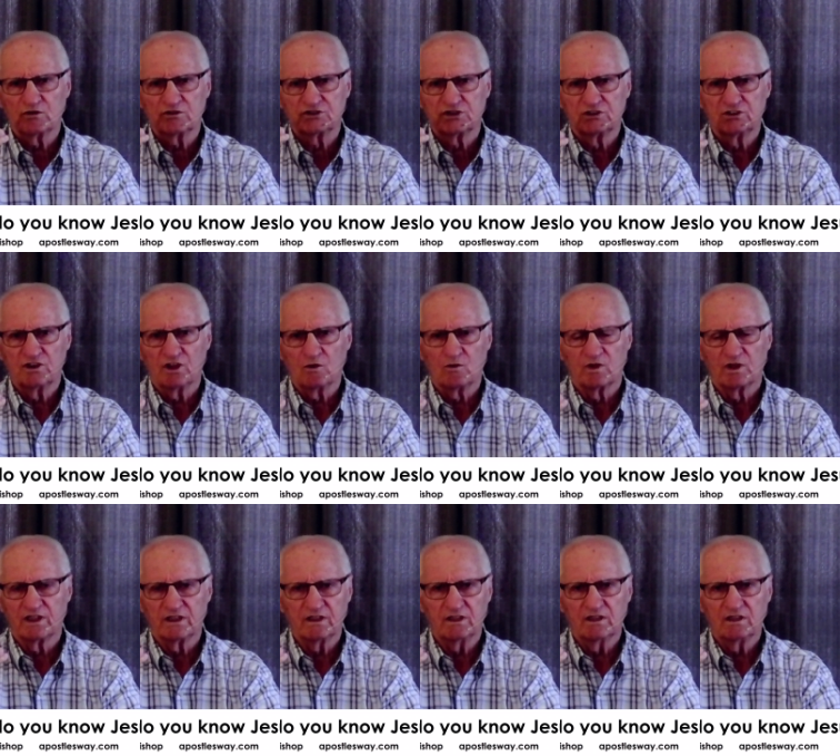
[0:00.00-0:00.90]
to
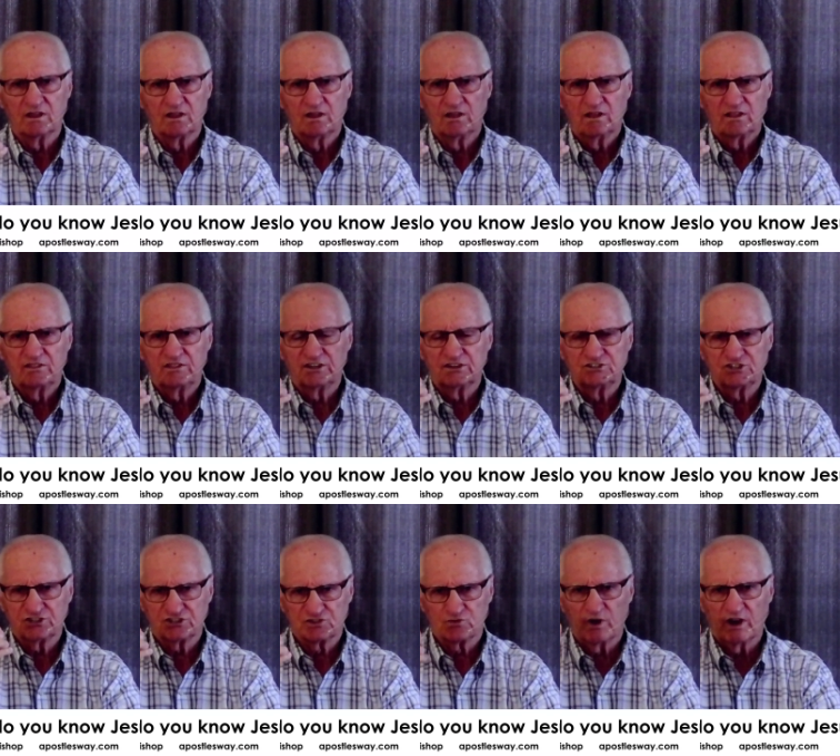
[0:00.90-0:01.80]
knowing than
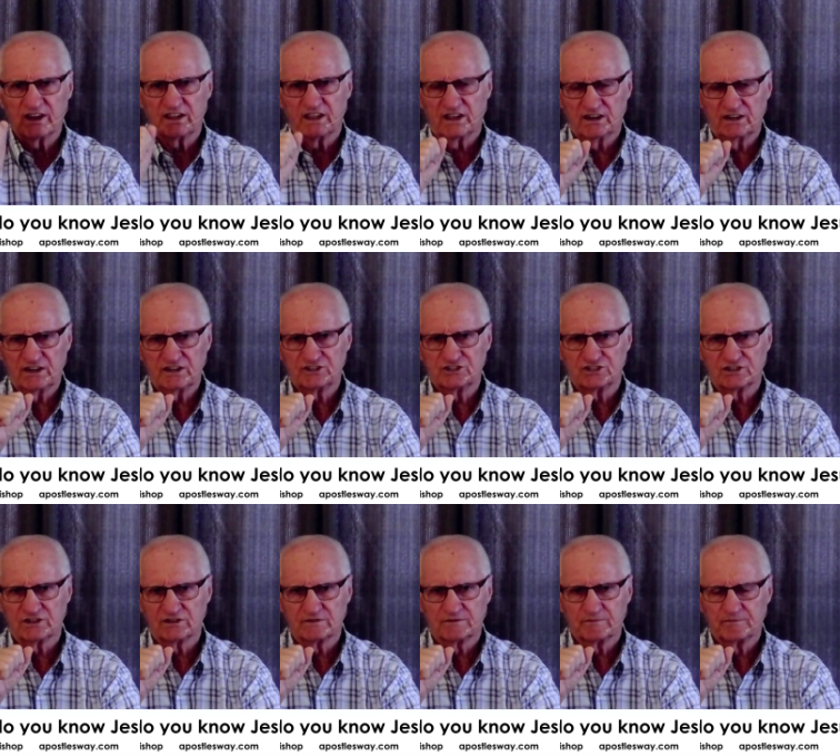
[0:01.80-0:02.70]
just
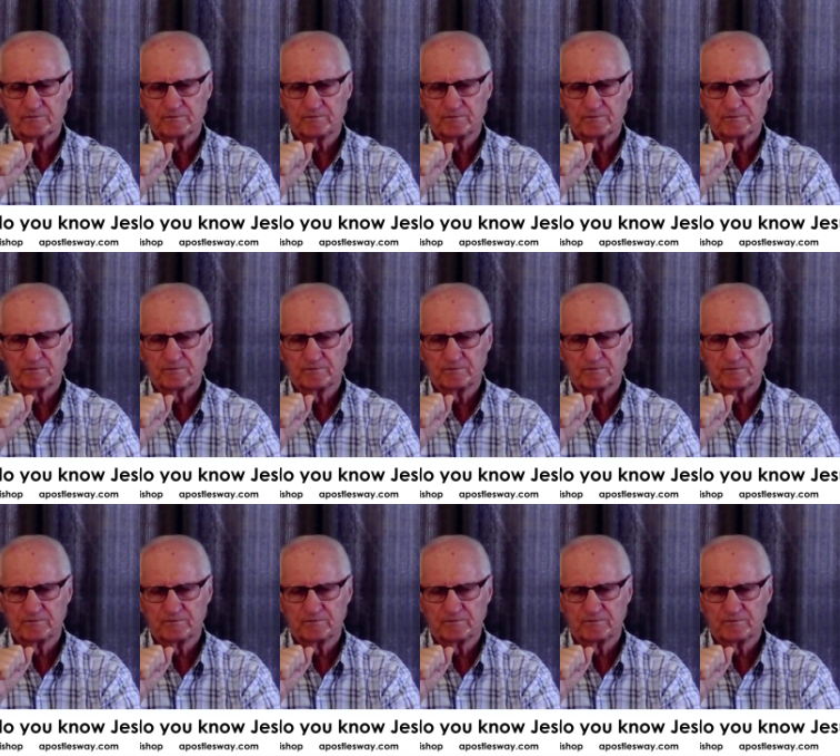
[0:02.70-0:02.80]
recognition.